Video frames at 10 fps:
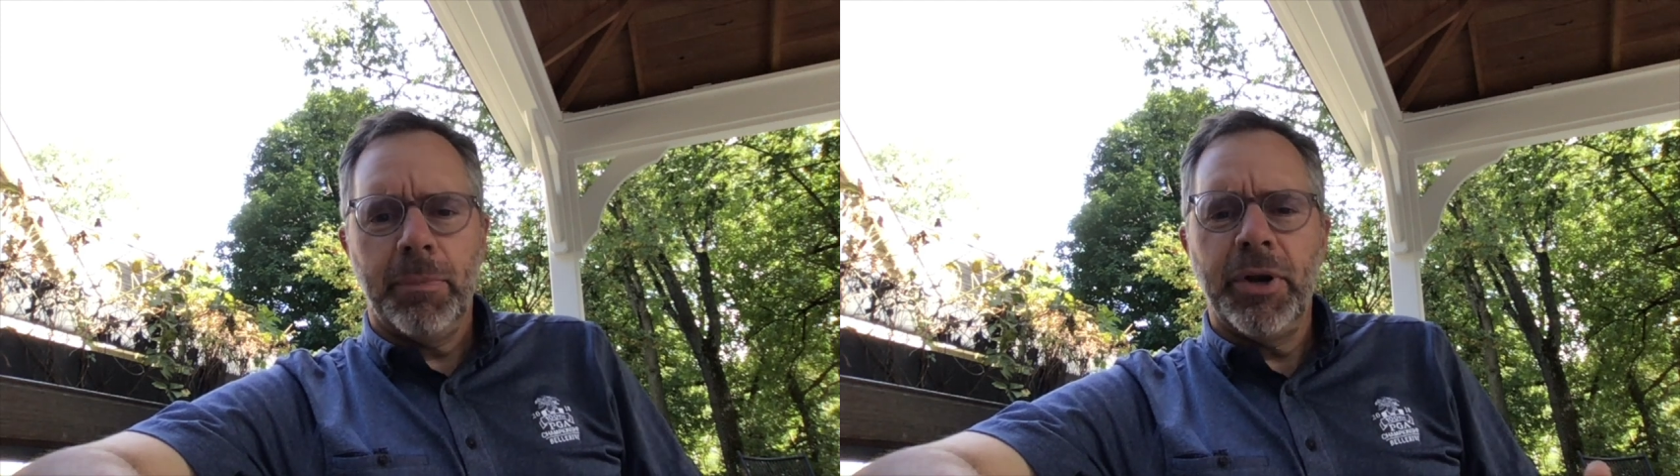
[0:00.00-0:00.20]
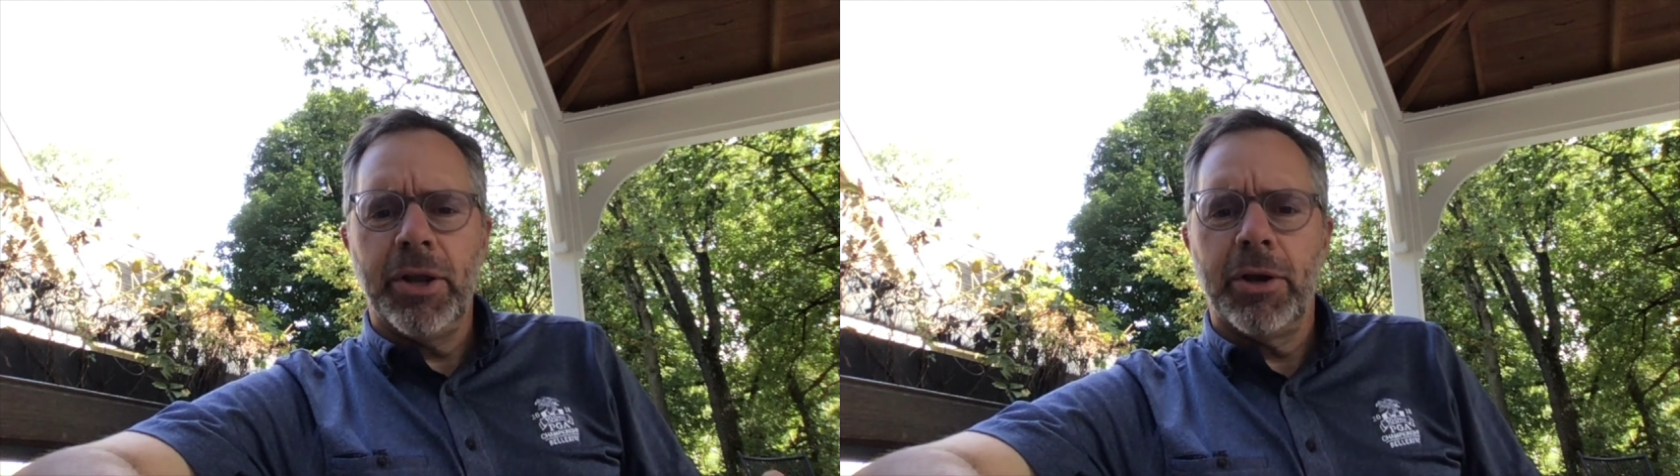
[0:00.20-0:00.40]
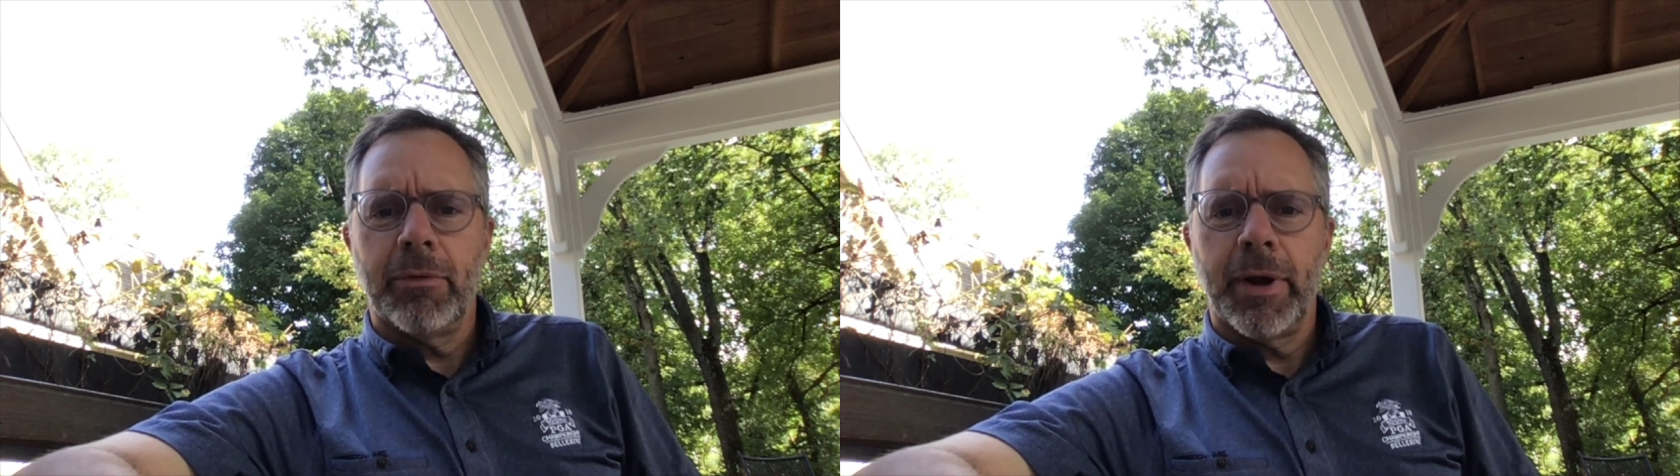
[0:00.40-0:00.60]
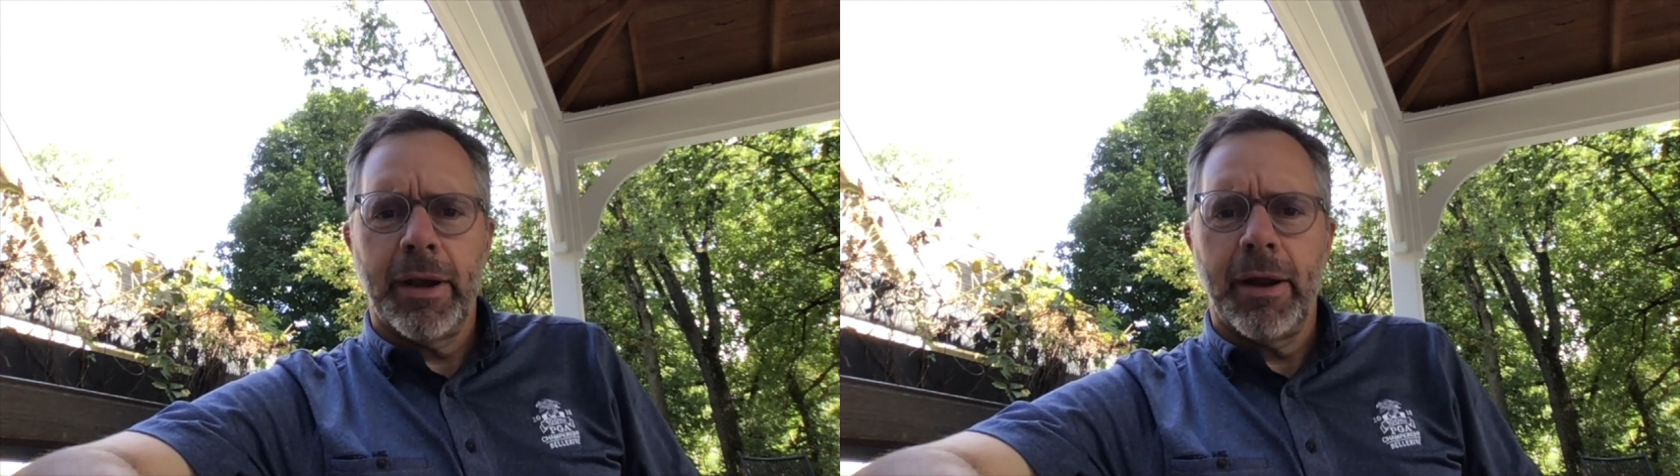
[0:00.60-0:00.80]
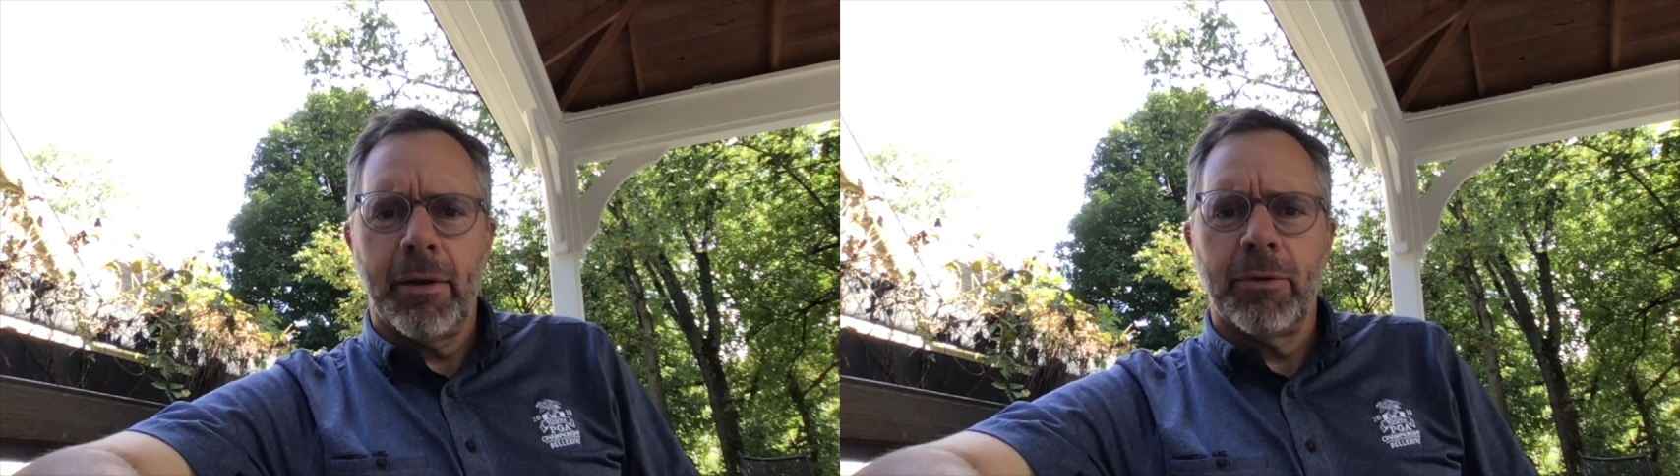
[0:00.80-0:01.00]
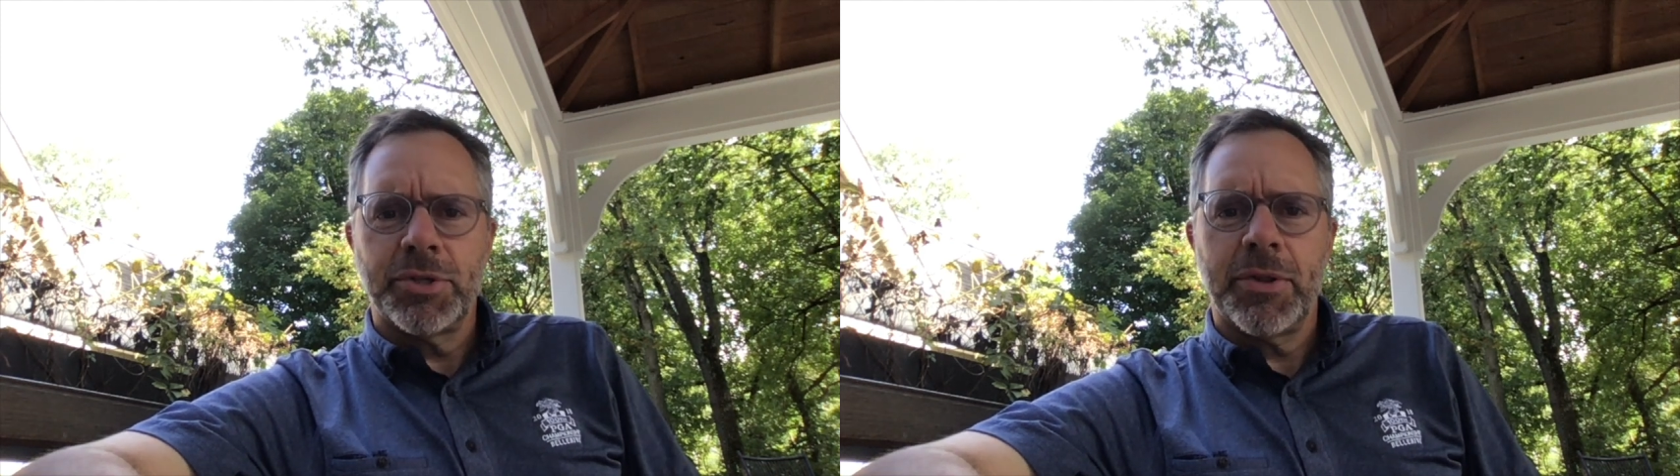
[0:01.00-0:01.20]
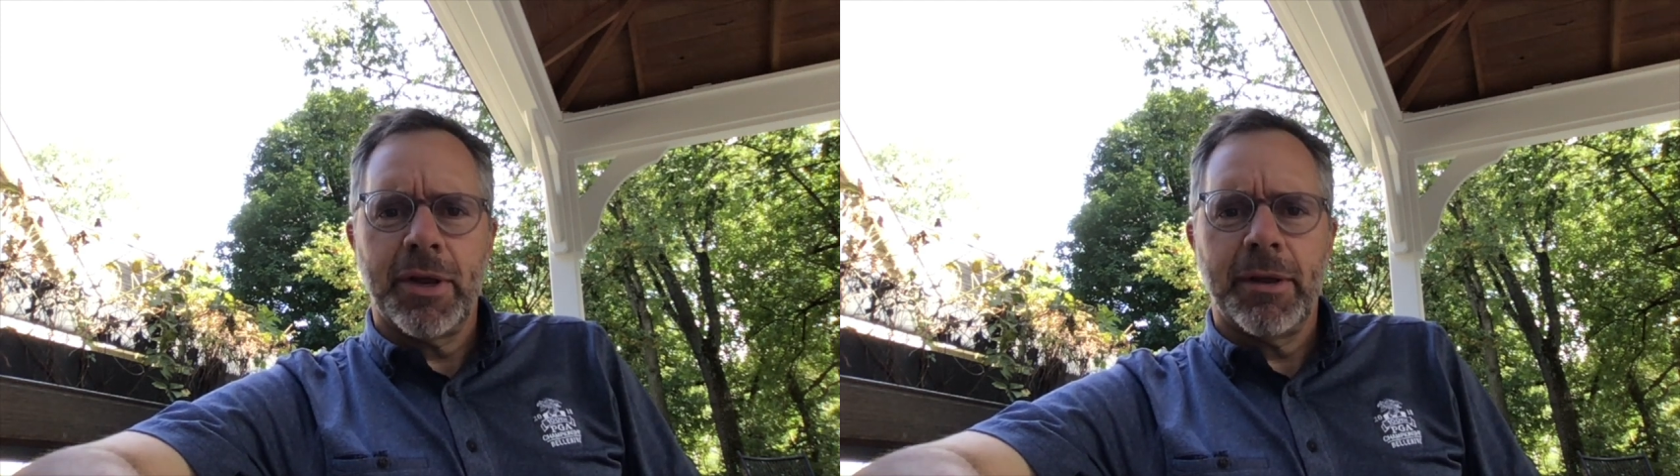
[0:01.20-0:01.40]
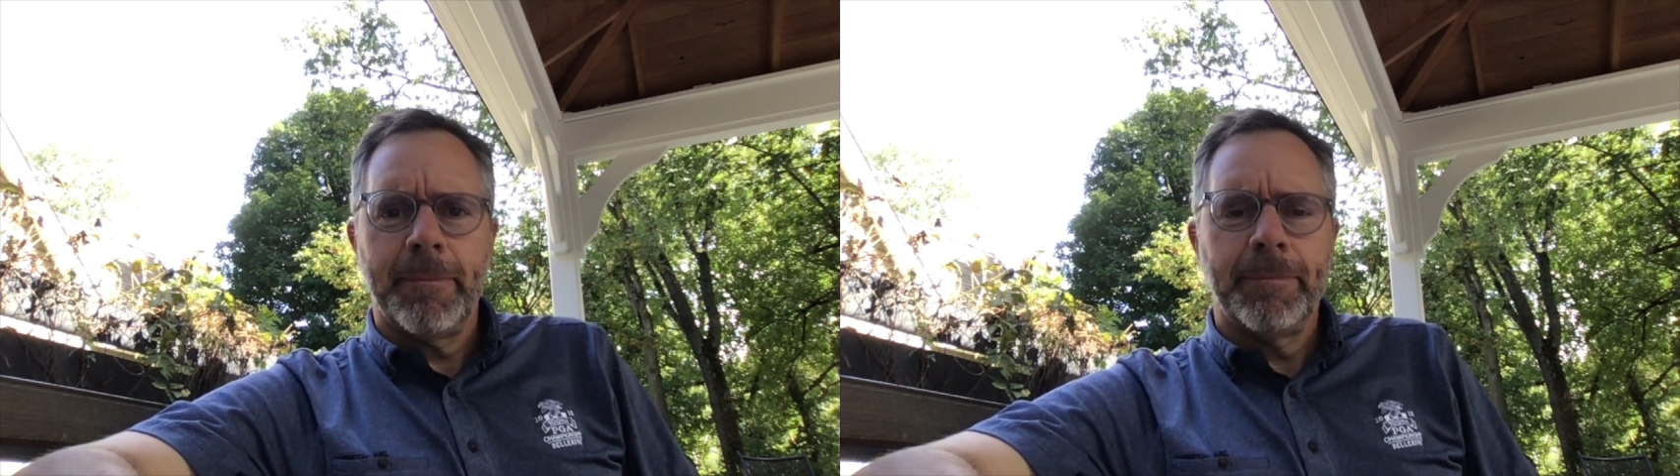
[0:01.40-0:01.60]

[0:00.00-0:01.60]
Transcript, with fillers: pretty good right now, wouldn't you think?